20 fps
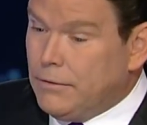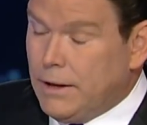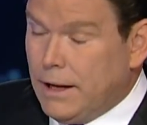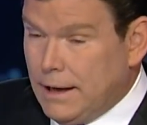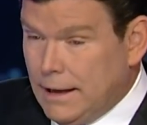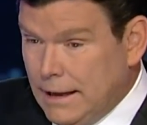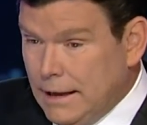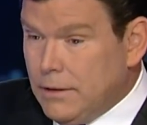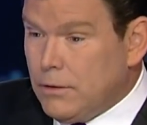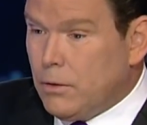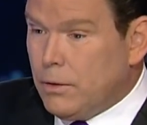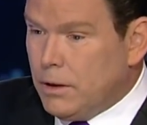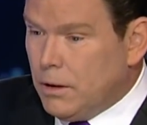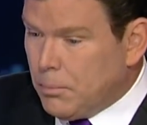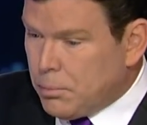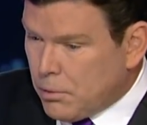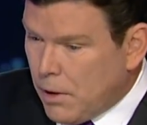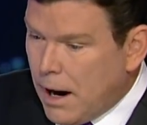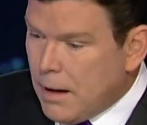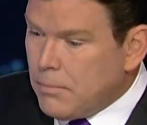that either in
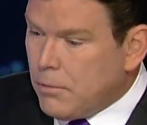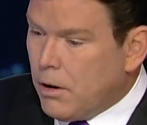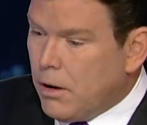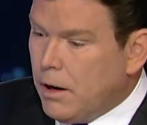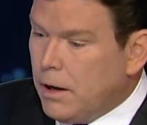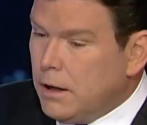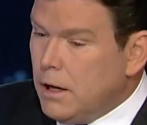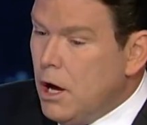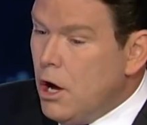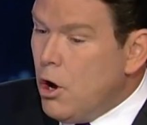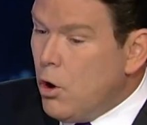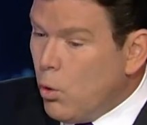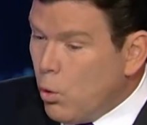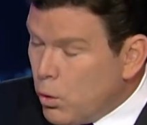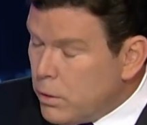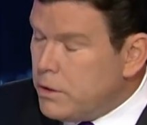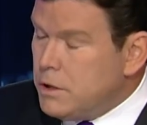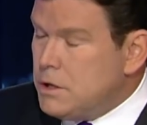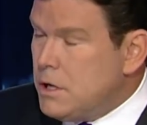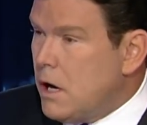the primary
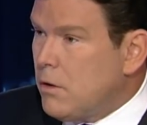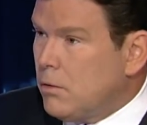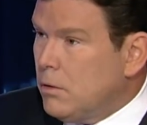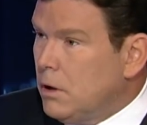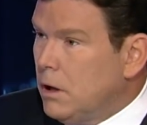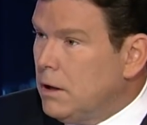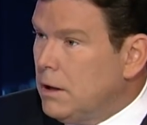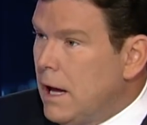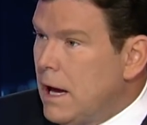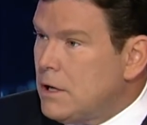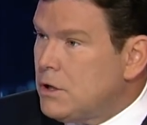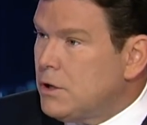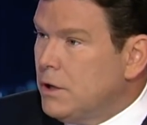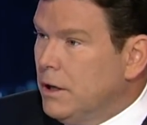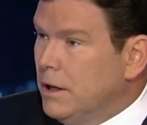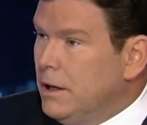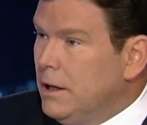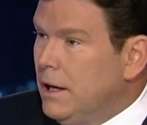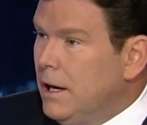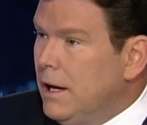or the general
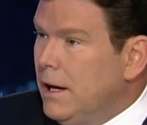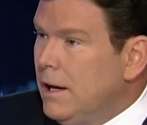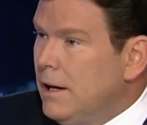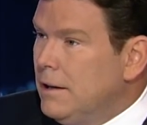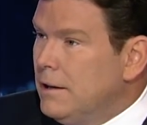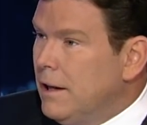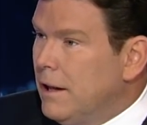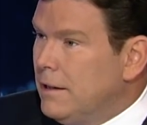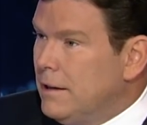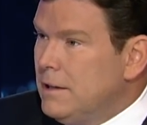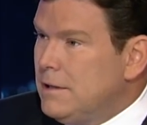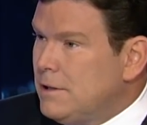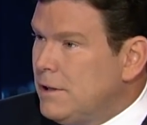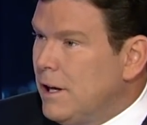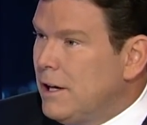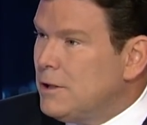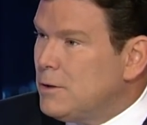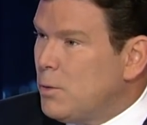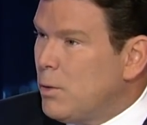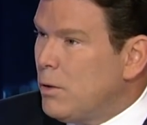election that these
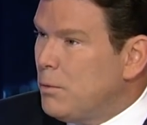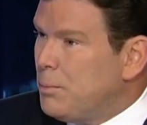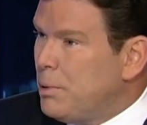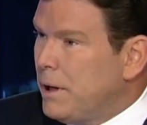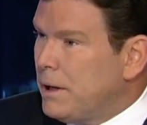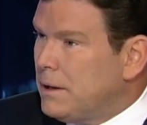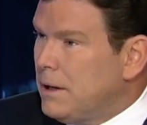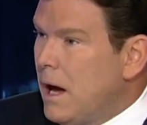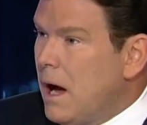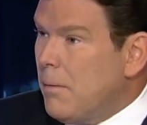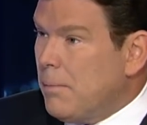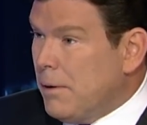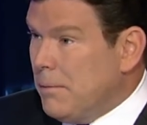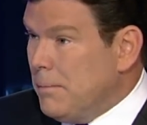things weren't picked up. I